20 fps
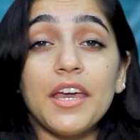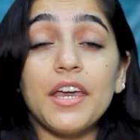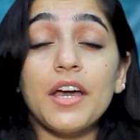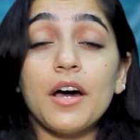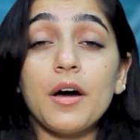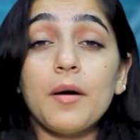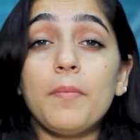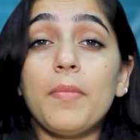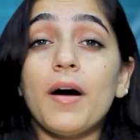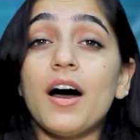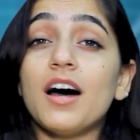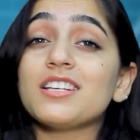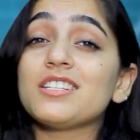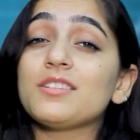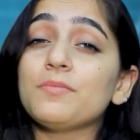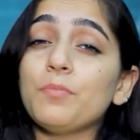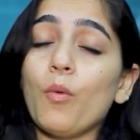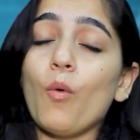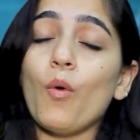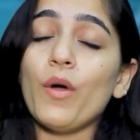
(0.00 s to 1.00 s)

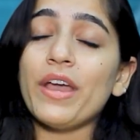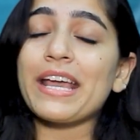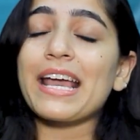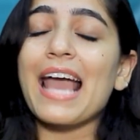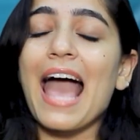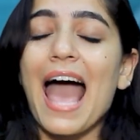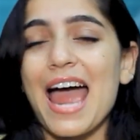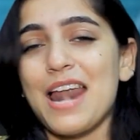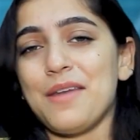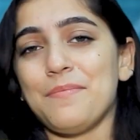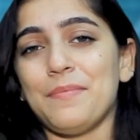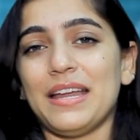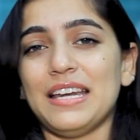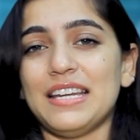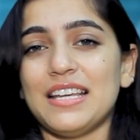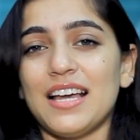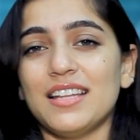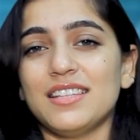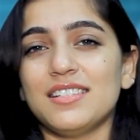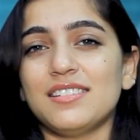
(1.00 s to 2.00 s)
Airbus, Boeing, and
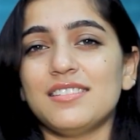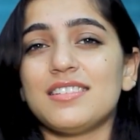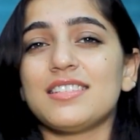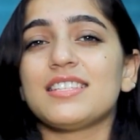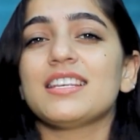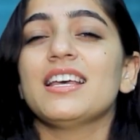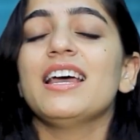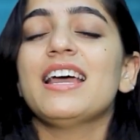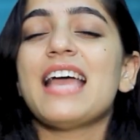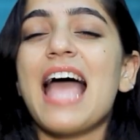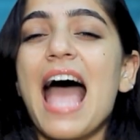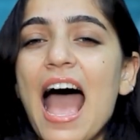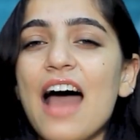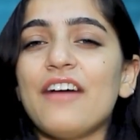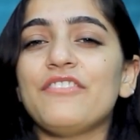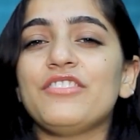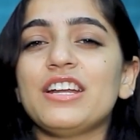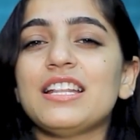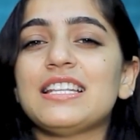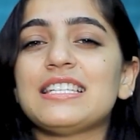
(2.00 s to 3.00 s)
many others.
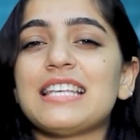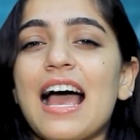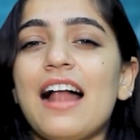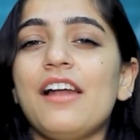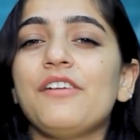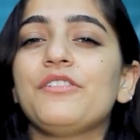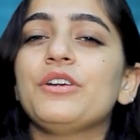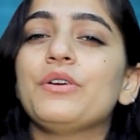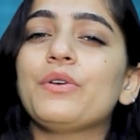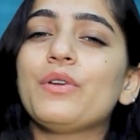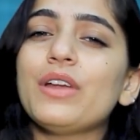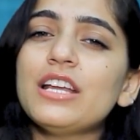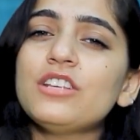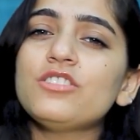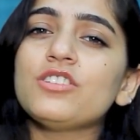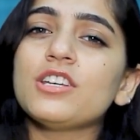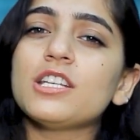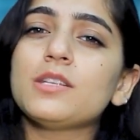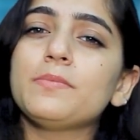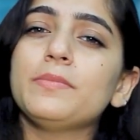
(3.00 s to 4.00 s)
Average salary
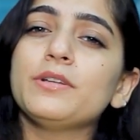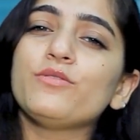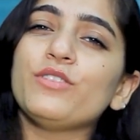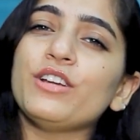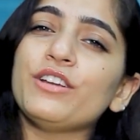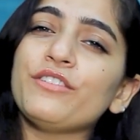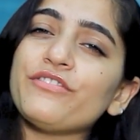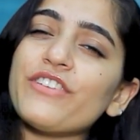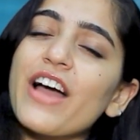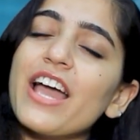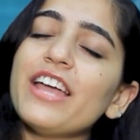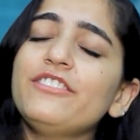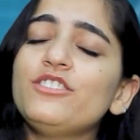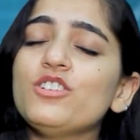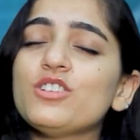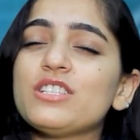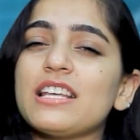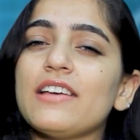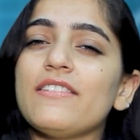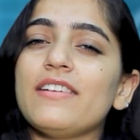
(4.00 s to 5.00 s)
ranges between 5
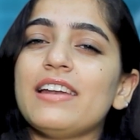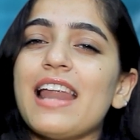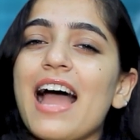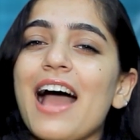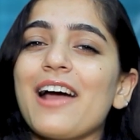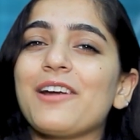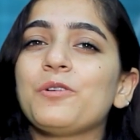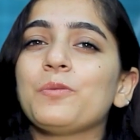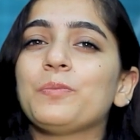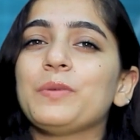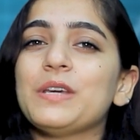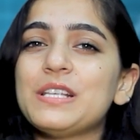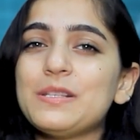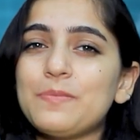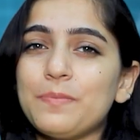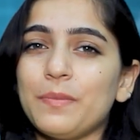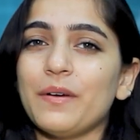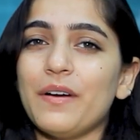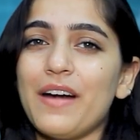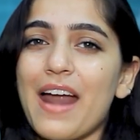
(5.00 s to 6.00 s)
to 7 lakh
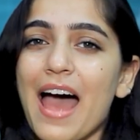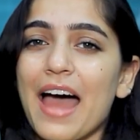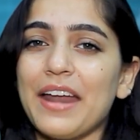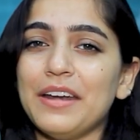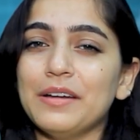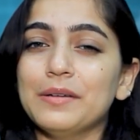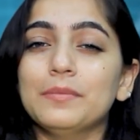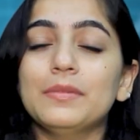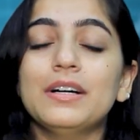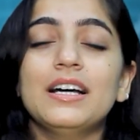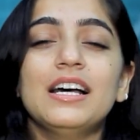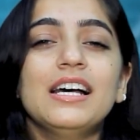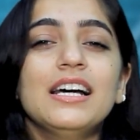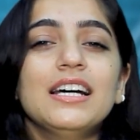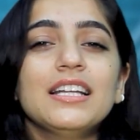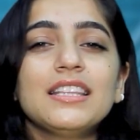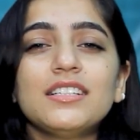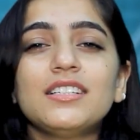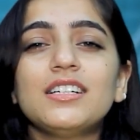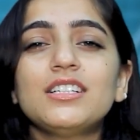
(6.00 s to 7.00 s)
rupees per annum.
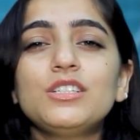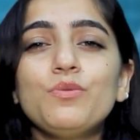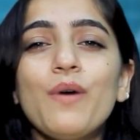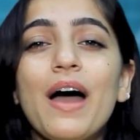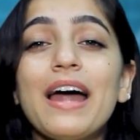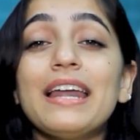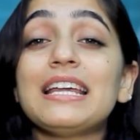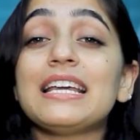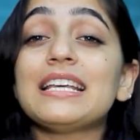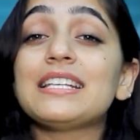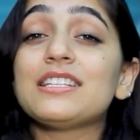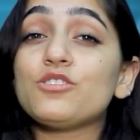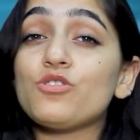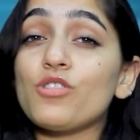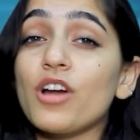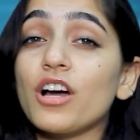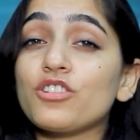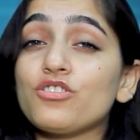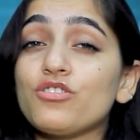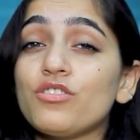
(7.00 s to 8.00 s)
Third one is
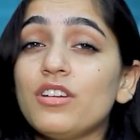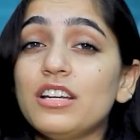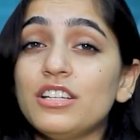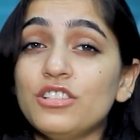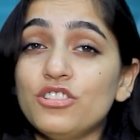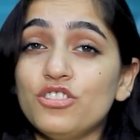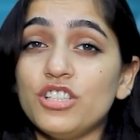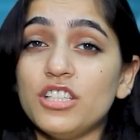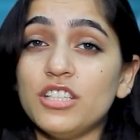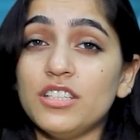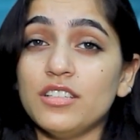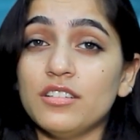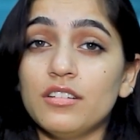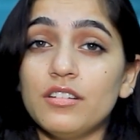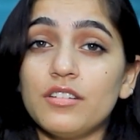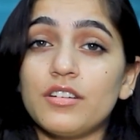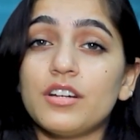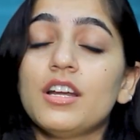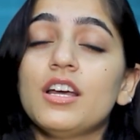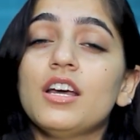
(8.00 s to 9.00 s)
structural
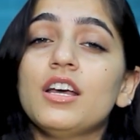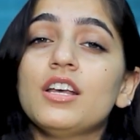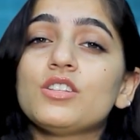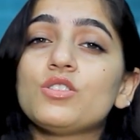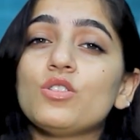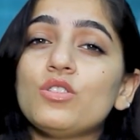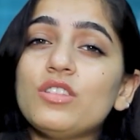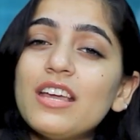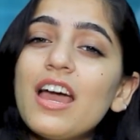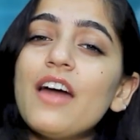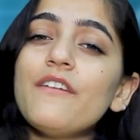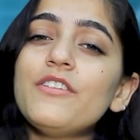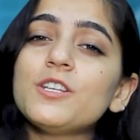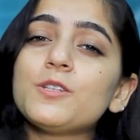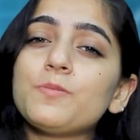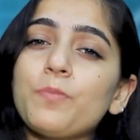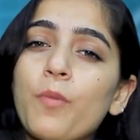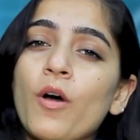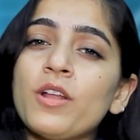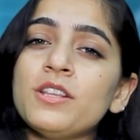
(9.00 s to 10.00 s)
engineer. So they are
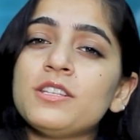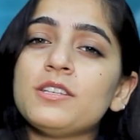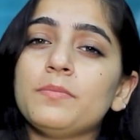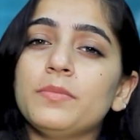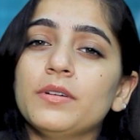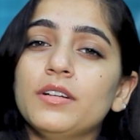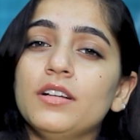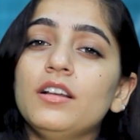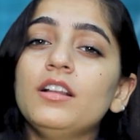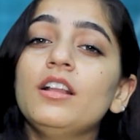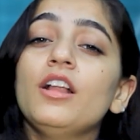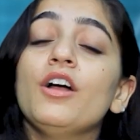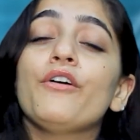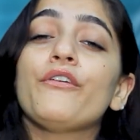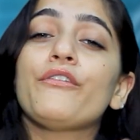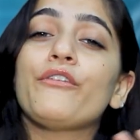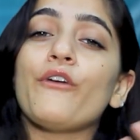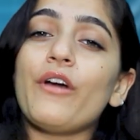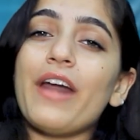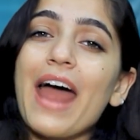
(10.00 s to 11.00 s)
responsible
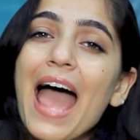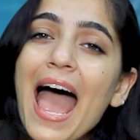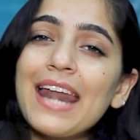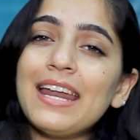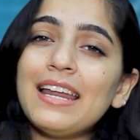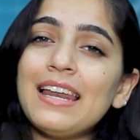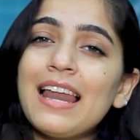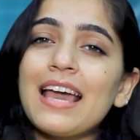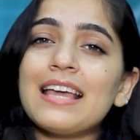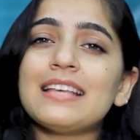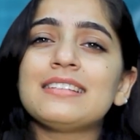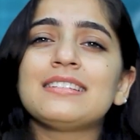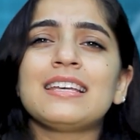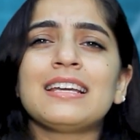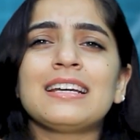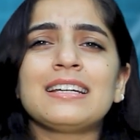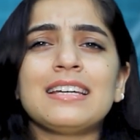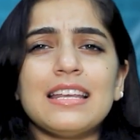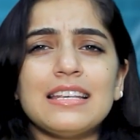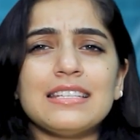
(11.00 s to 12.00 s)
for
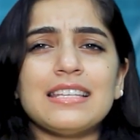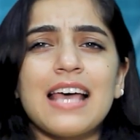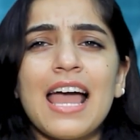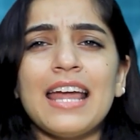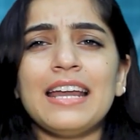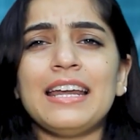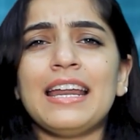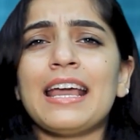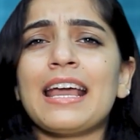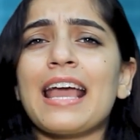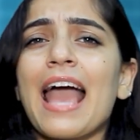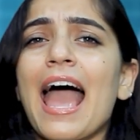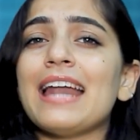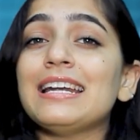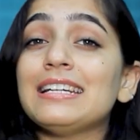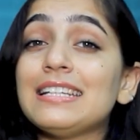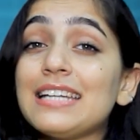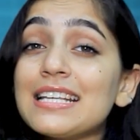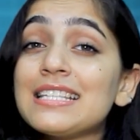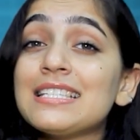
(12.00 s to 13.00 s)
analyzing, designing,
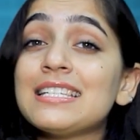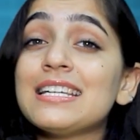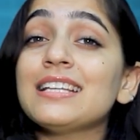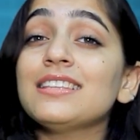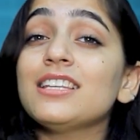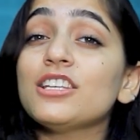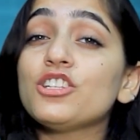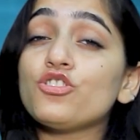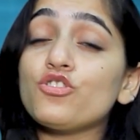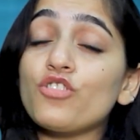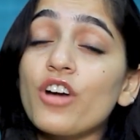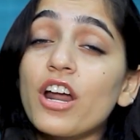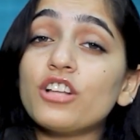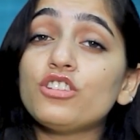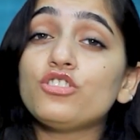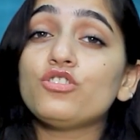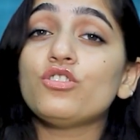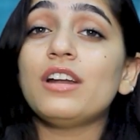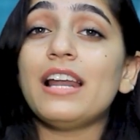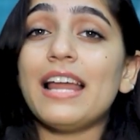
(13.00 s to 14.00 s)
and testing the
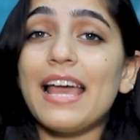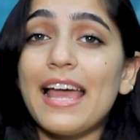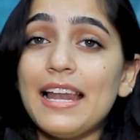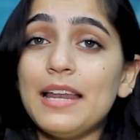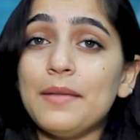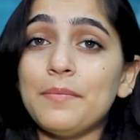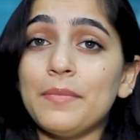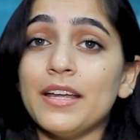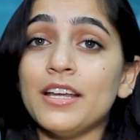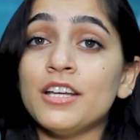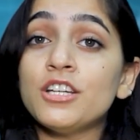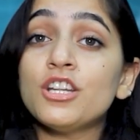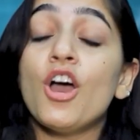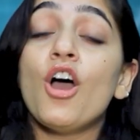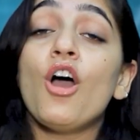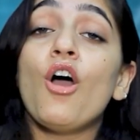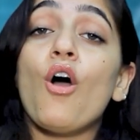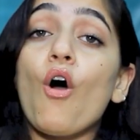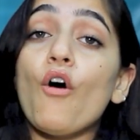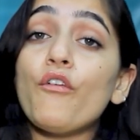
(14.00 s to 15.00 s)
structural element
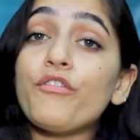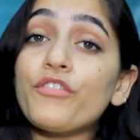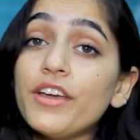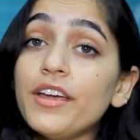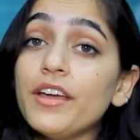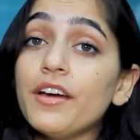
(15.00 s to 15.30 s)
of